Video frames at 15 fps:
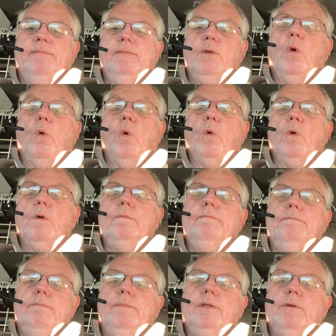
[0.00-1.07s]
or
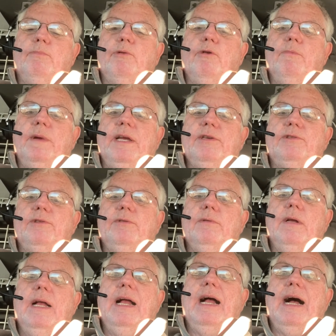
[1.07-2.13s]
the ProMaster
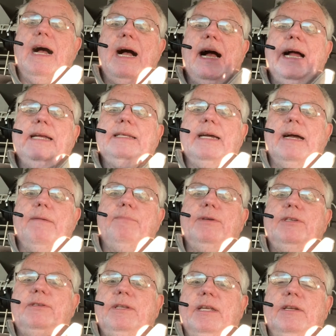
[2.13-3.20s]
high top
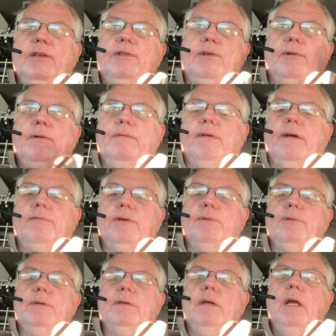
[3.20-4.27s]
extended 3500.